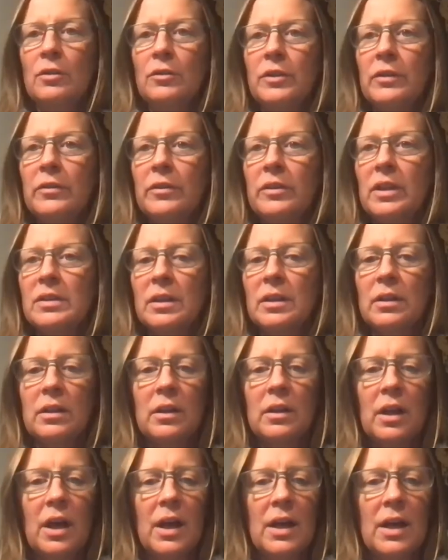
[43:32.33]
given us a
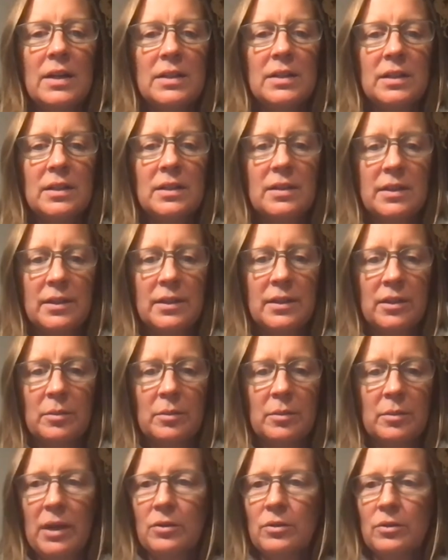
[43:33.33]
lot to think
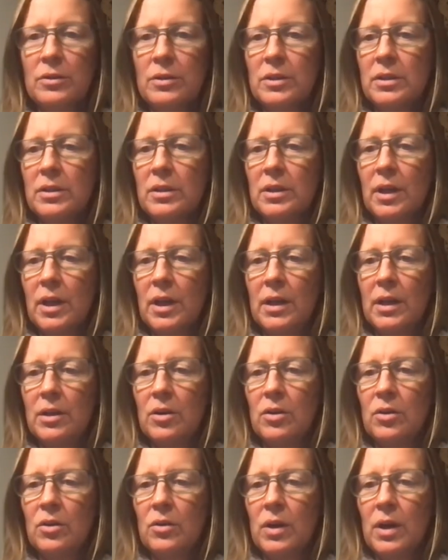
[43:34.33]
about. I
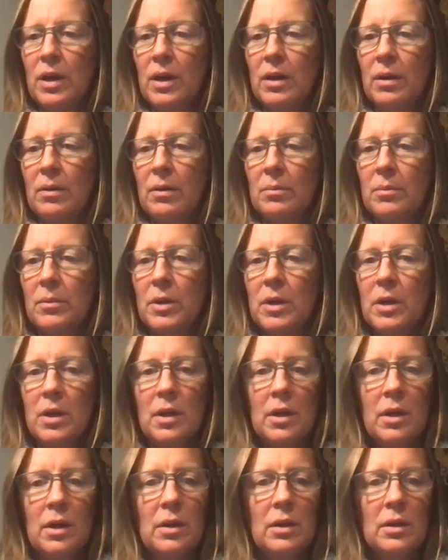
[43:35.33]
know um,
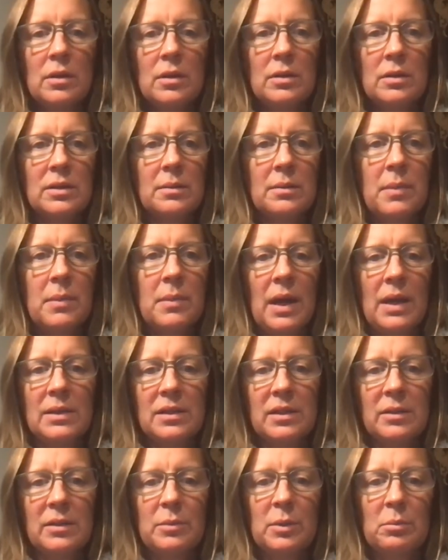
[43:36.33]
some
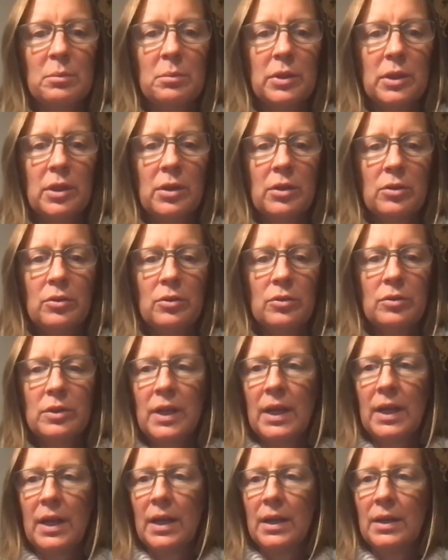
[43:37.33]
minds have been blown,
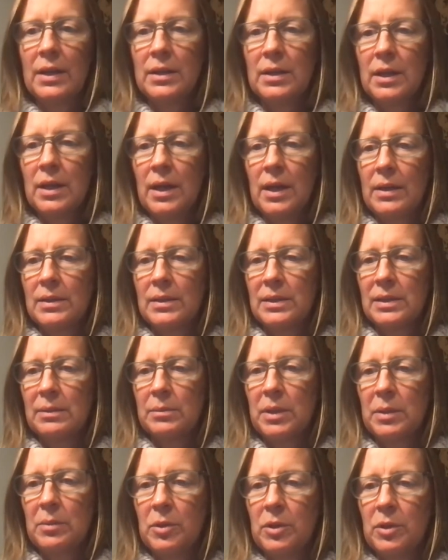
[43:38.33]
and and some
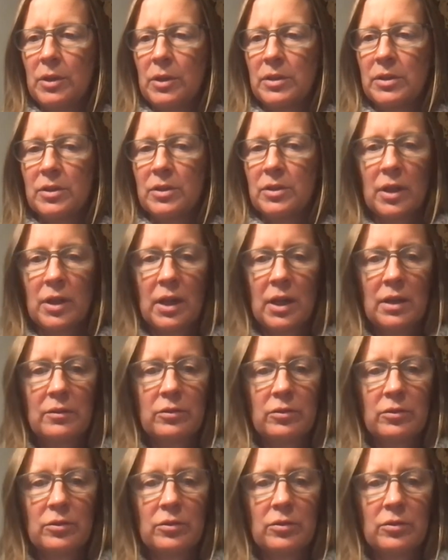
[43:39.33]
people are still kind
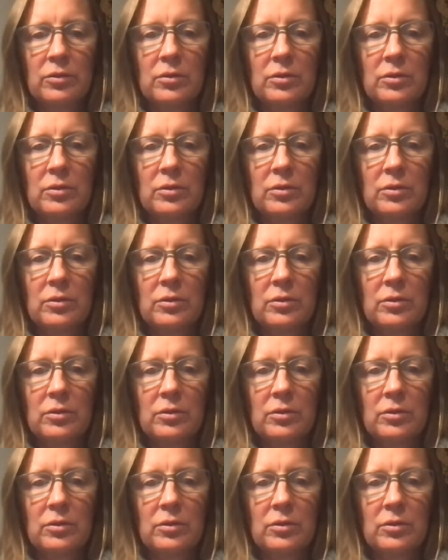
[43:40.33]
of